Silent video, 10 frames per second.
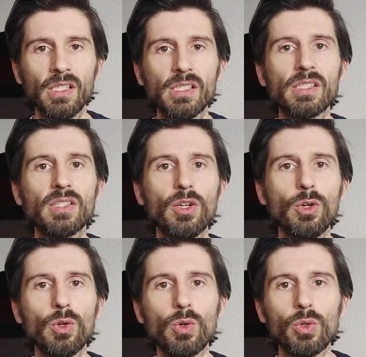
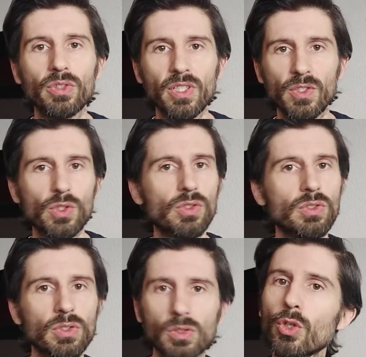So
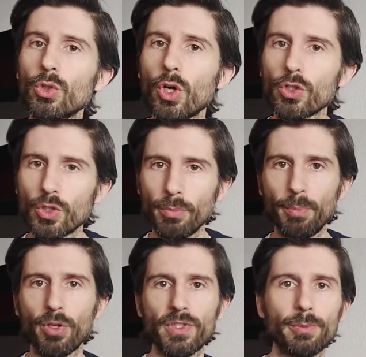this could also be
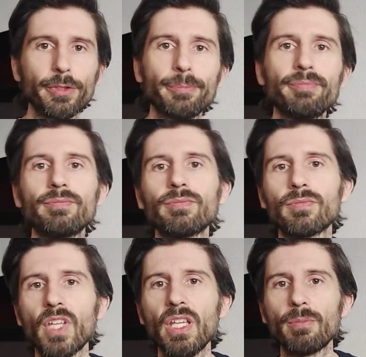possible.
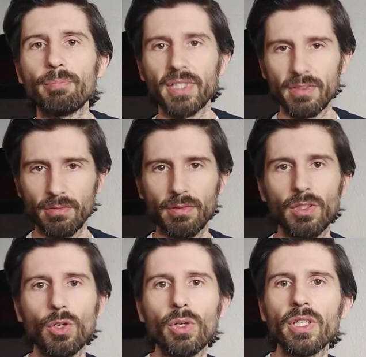But
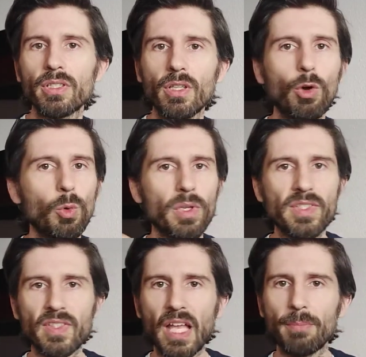it
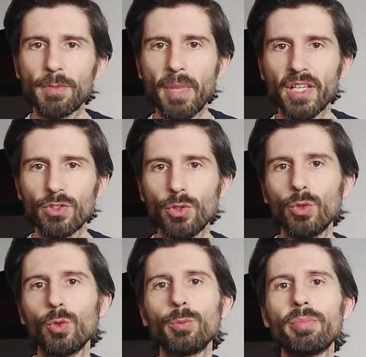always comes back to
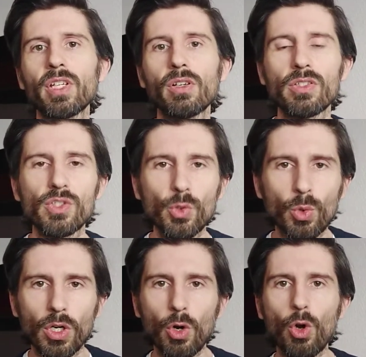you, because you
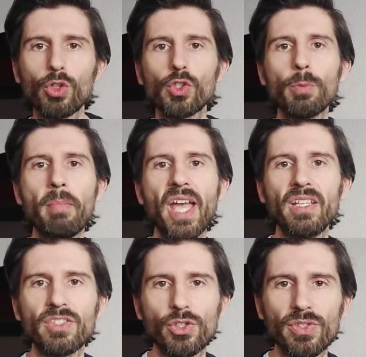are also mad
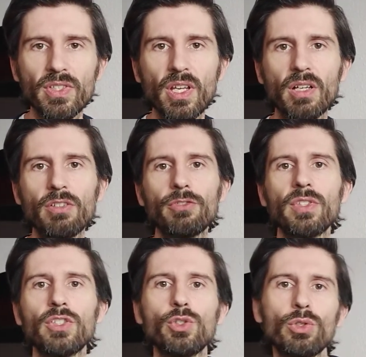at yourself
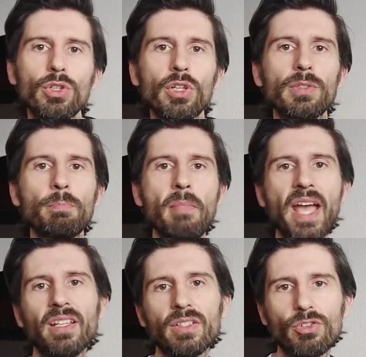that you're not
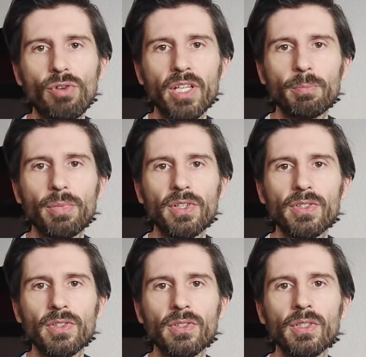mad at the right
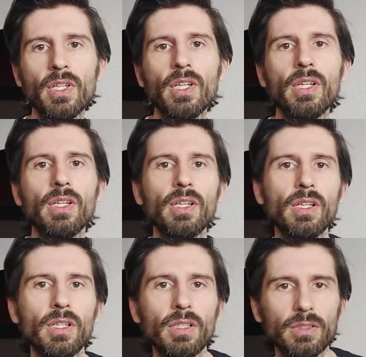person.
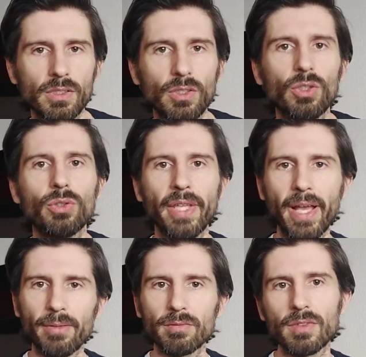So
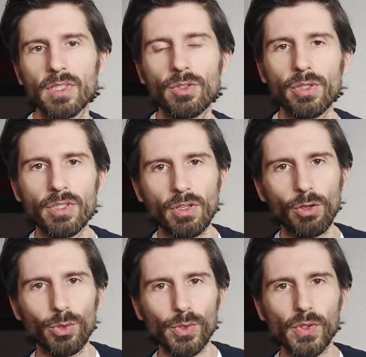so it
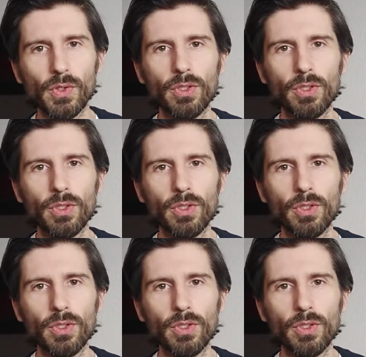goes,